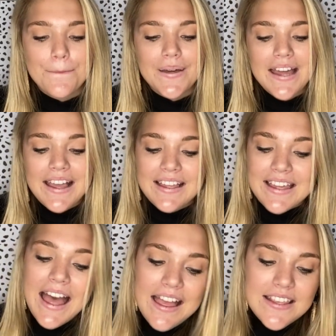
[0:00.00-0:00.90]
But I
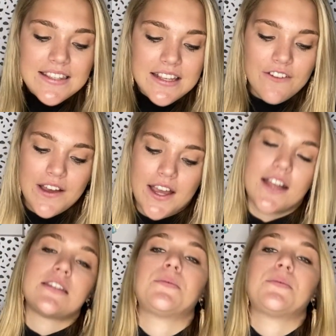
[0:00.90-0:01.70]
guess if I had